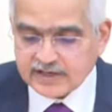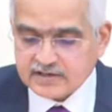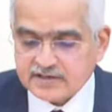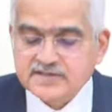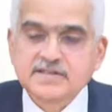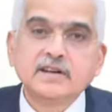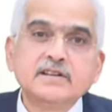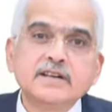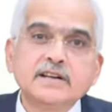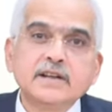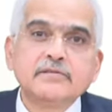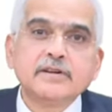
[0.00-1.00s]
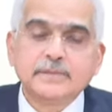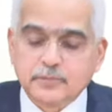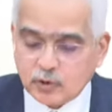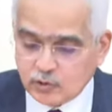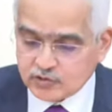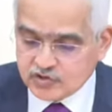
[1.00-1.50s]
a consultative
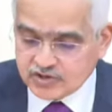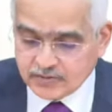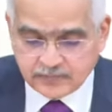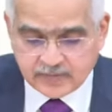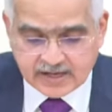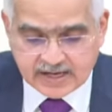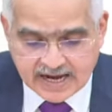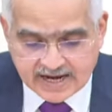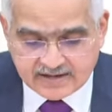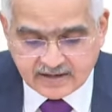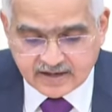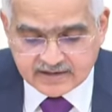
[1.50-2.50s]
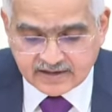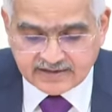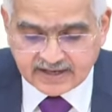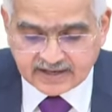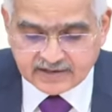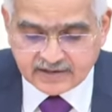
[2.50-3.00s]
approach and
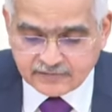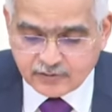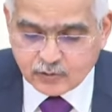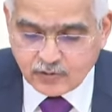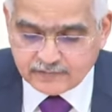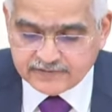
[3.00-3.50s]
undertake review